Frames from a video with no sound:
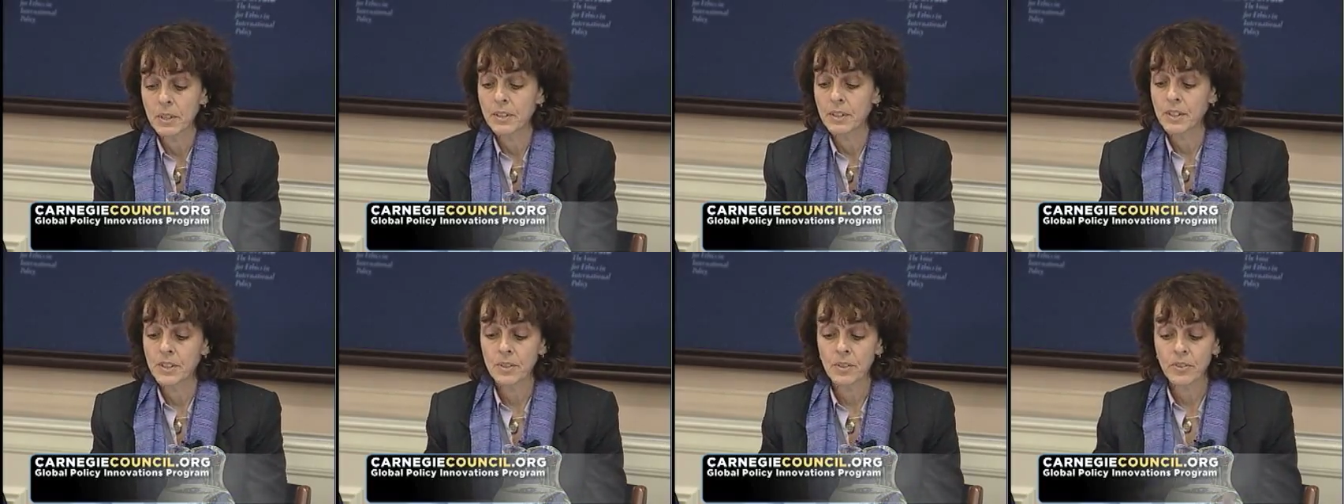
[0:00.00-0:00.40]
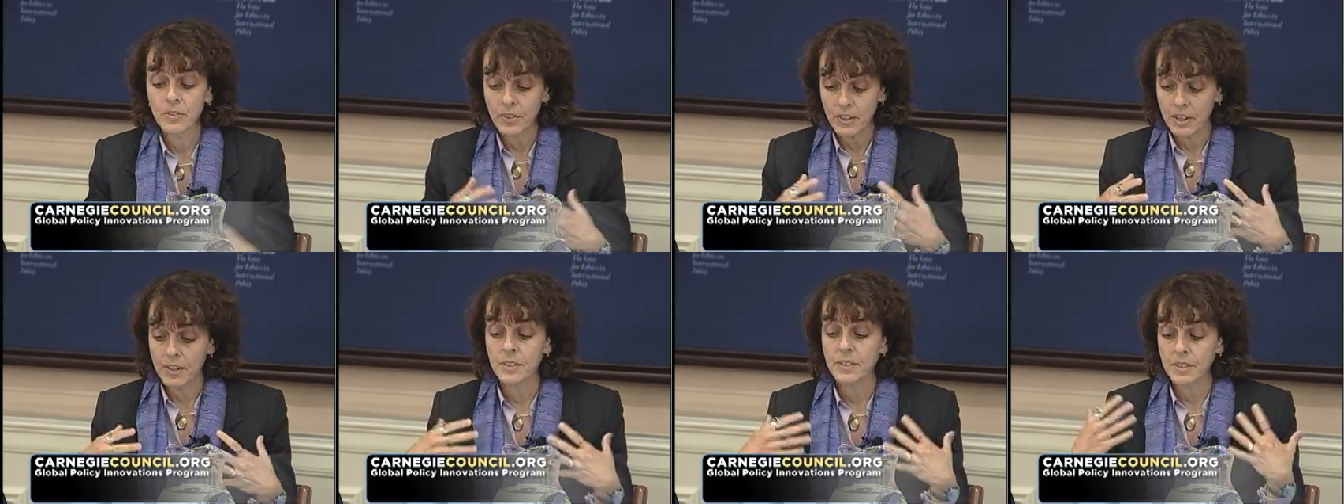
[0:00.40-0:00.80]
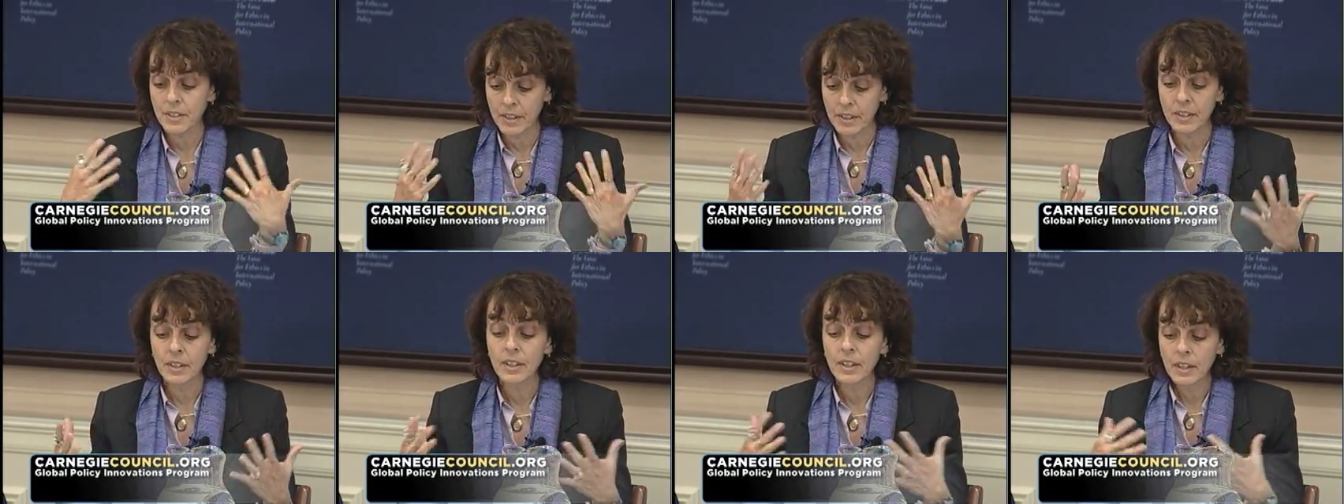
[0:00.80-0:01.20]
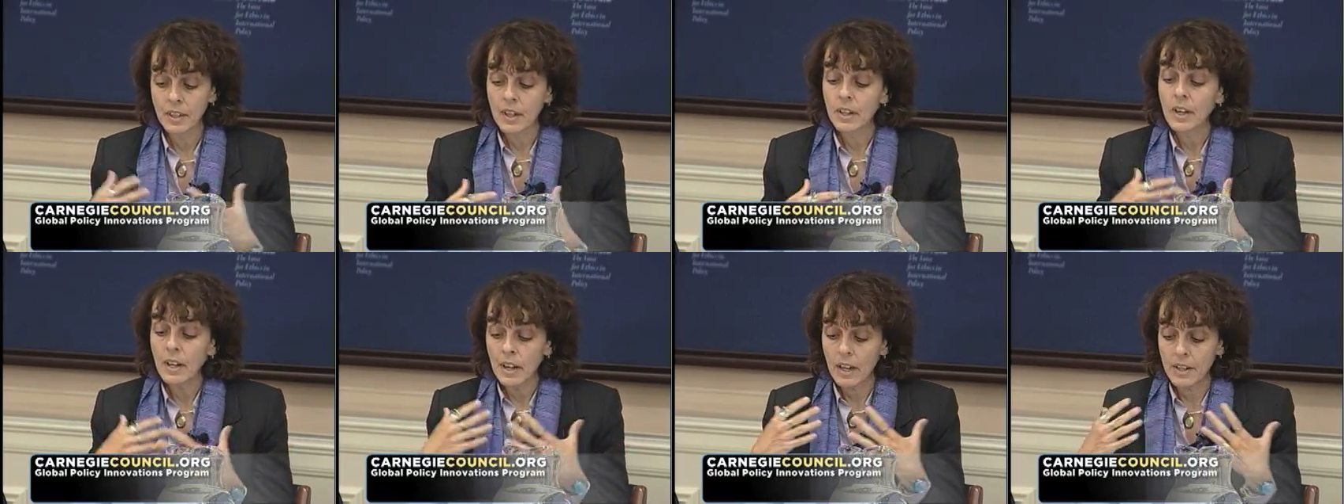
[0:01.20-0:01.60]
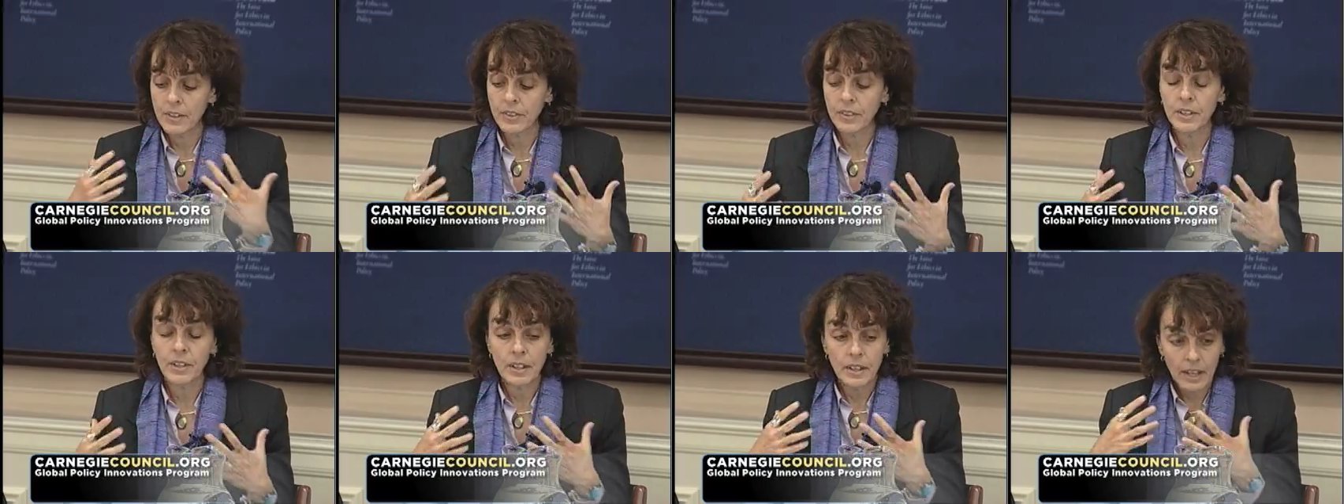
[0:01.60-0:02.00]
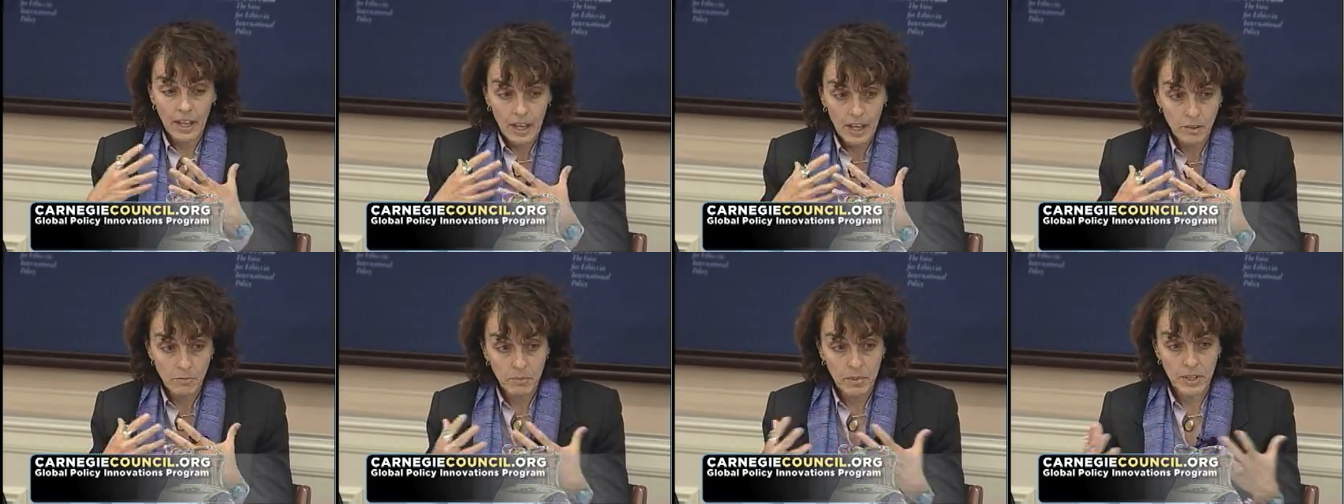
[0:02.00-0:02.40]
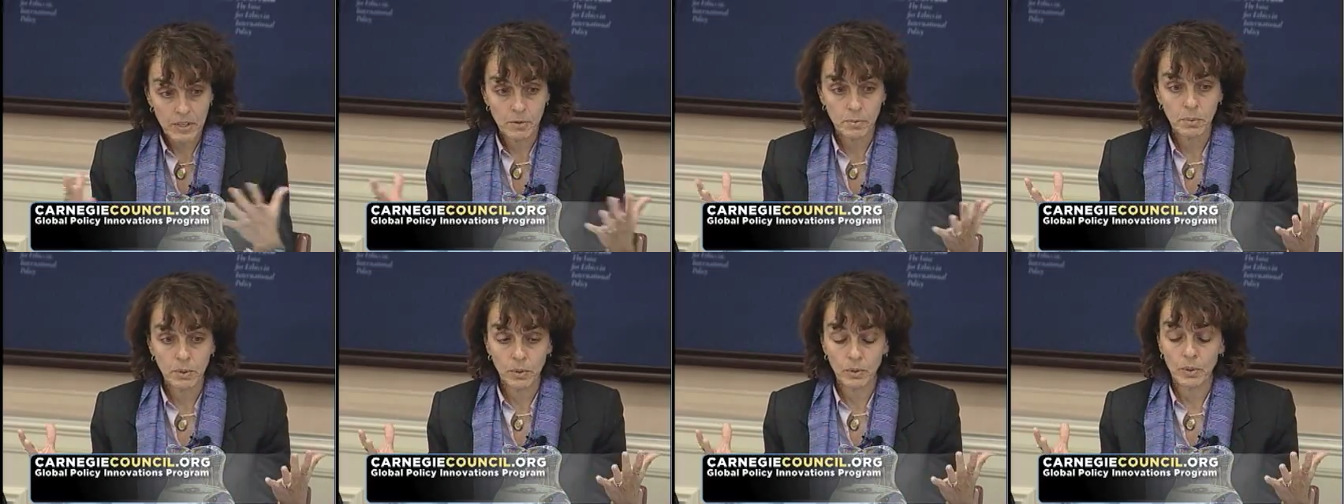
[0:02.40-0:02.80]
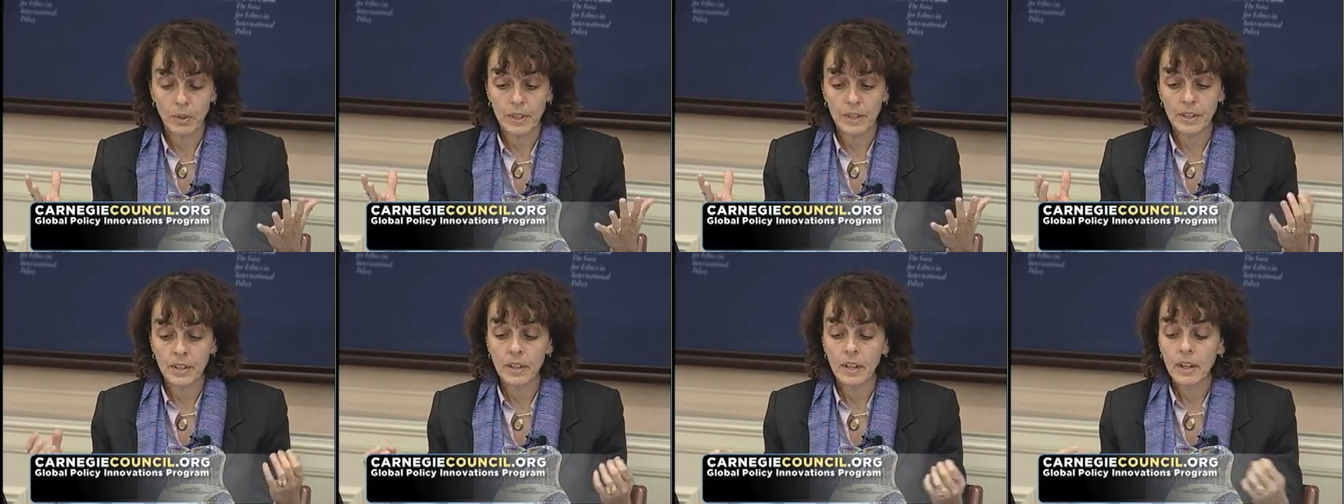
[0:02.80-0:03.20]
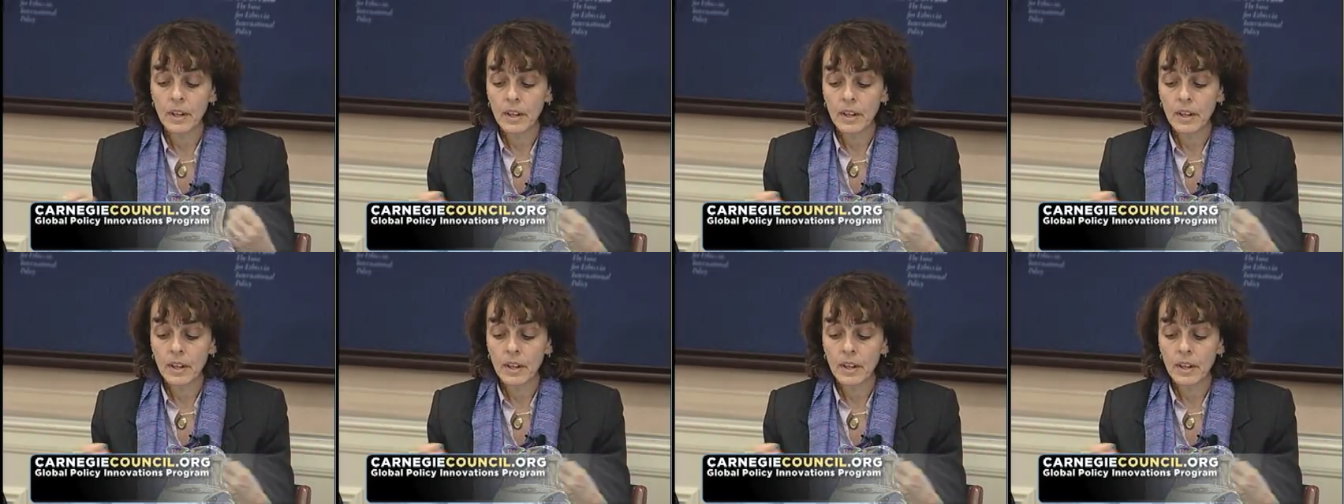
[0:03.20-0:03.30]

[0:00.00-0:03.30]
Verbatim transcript: And these are things that I think can be deployed.